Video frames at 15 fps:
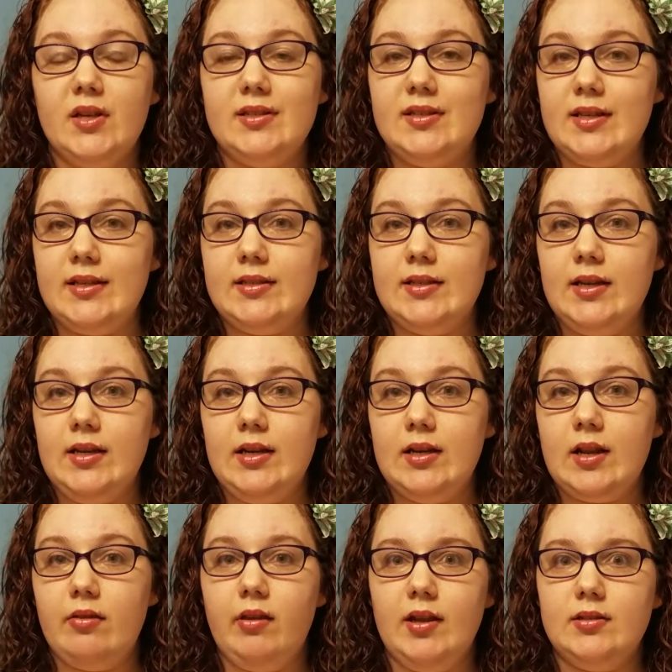sixteen, I
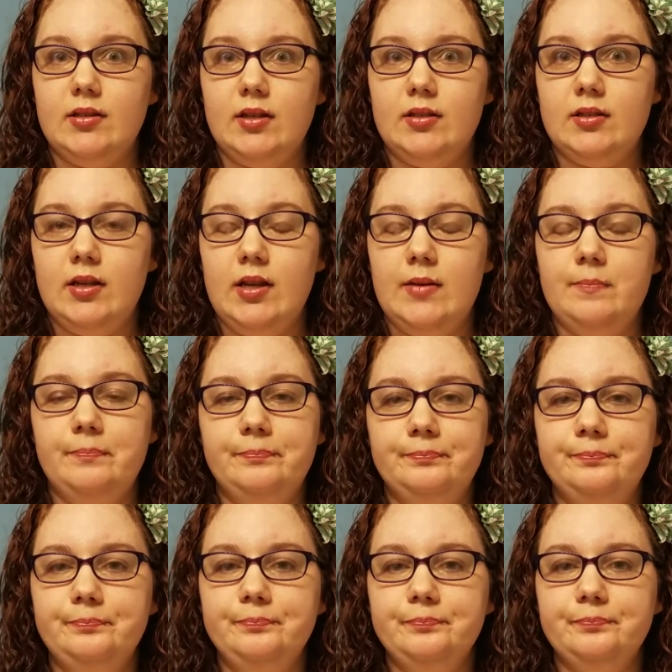think it's sixteen.
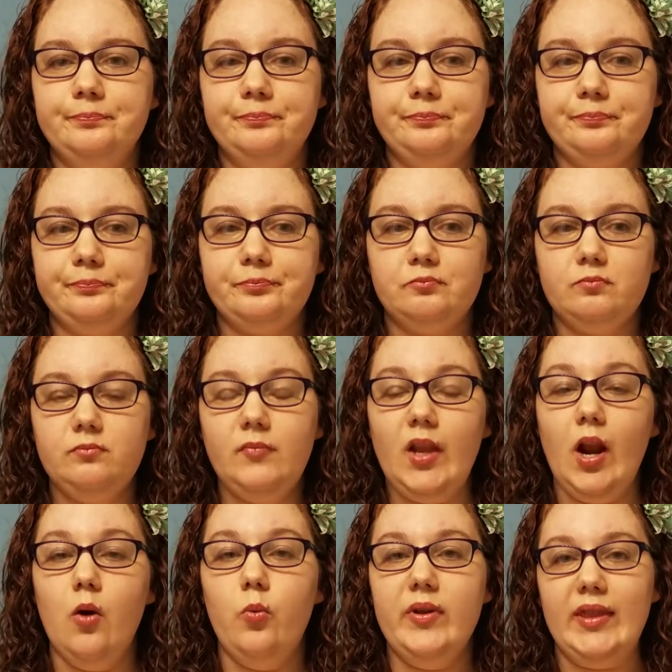
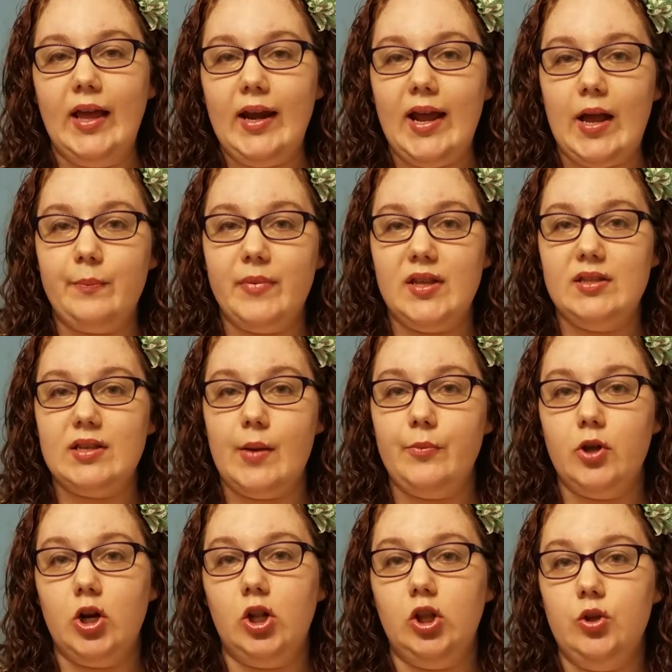When that happens, I'm
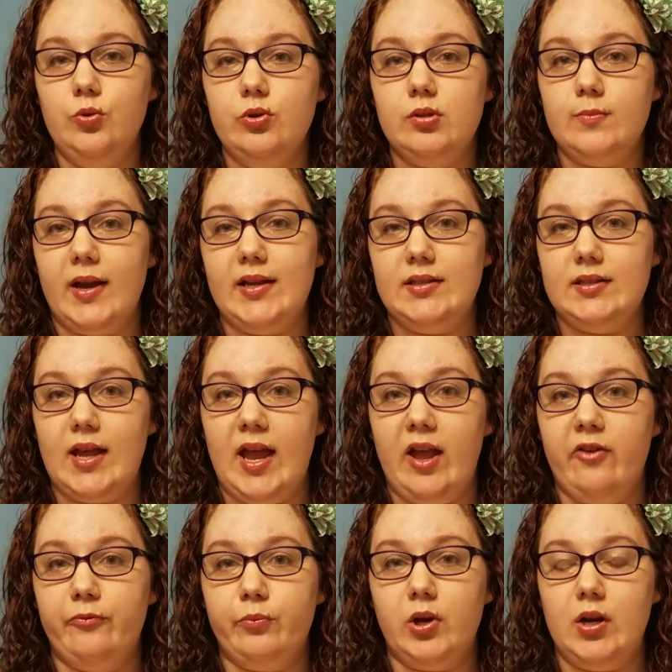going to lose my
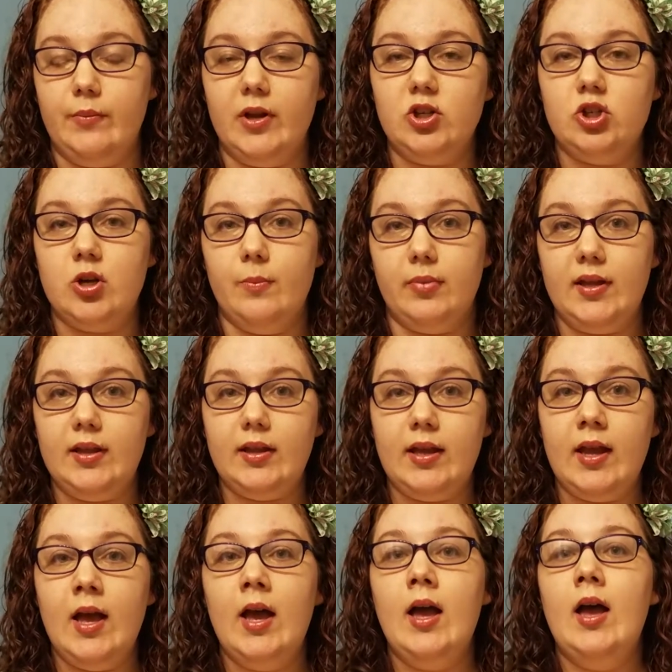save pretty much
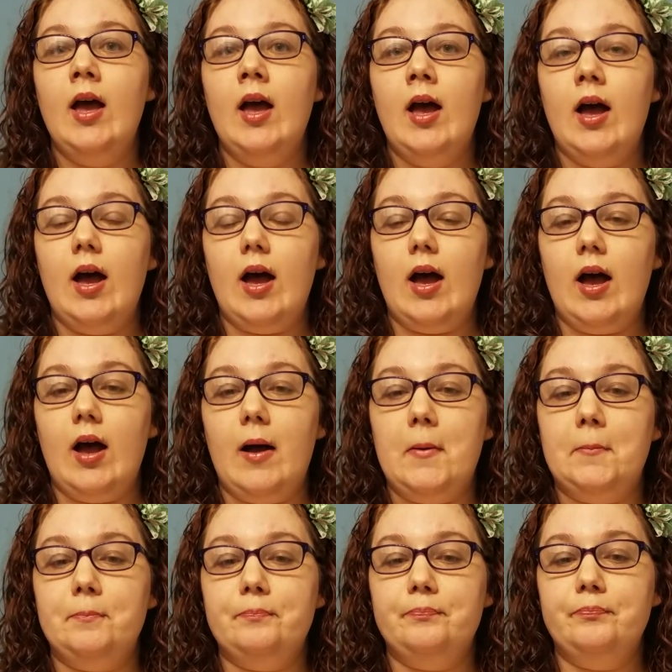completely.
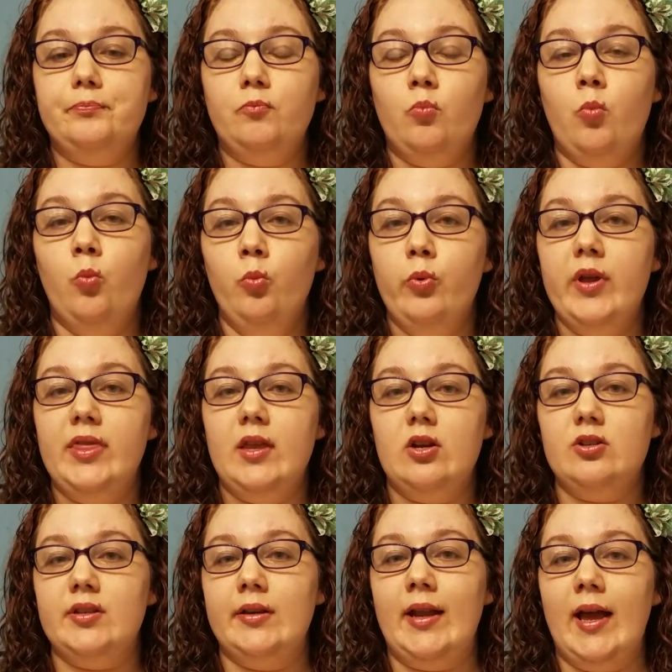Um, when
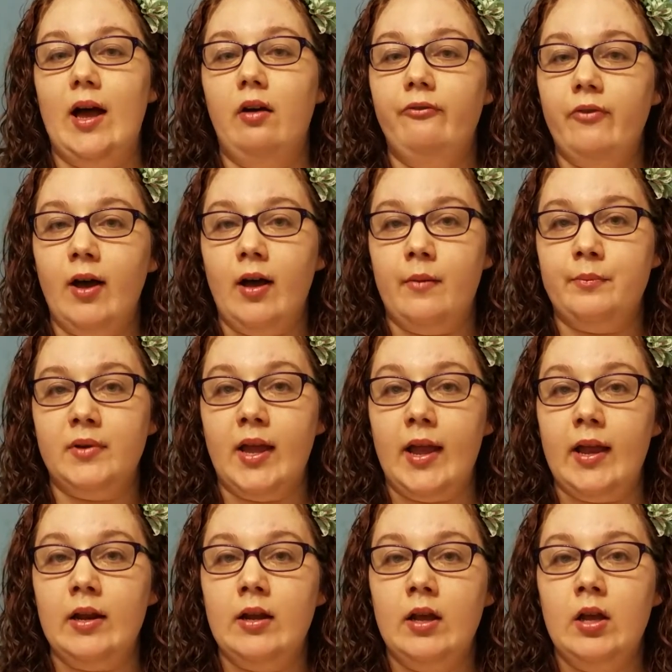there's an Alpha
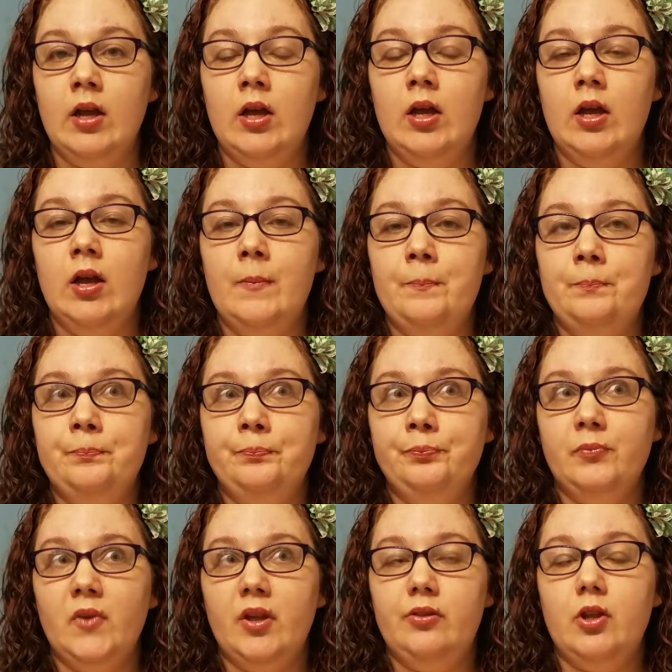update,
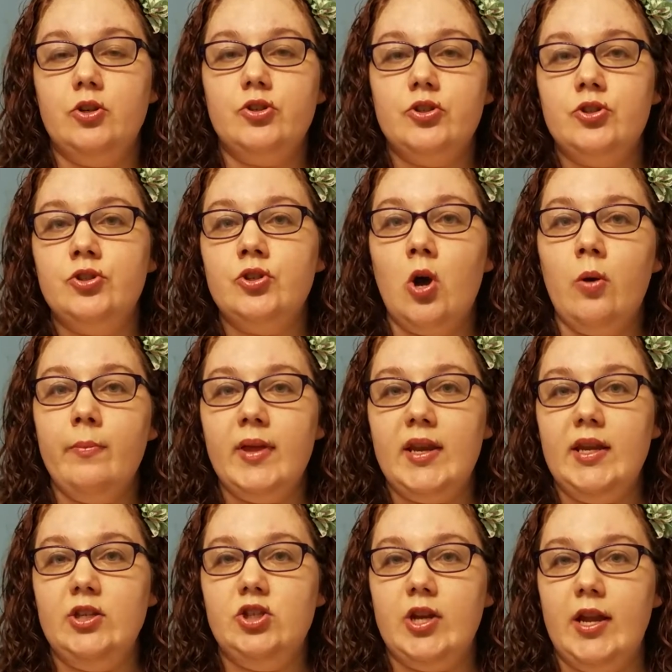there's so many
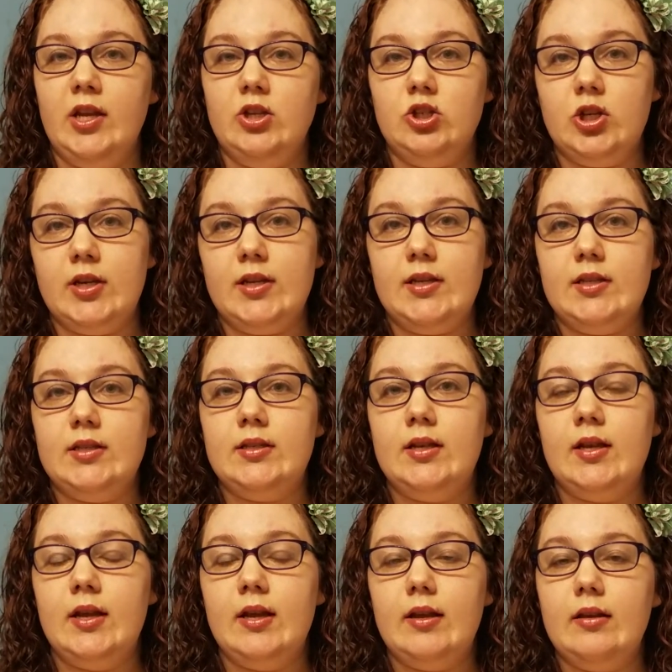changes
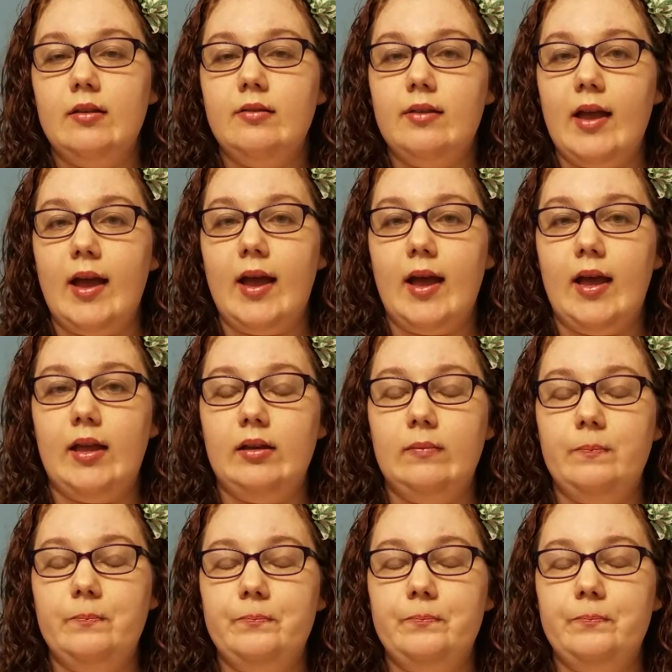that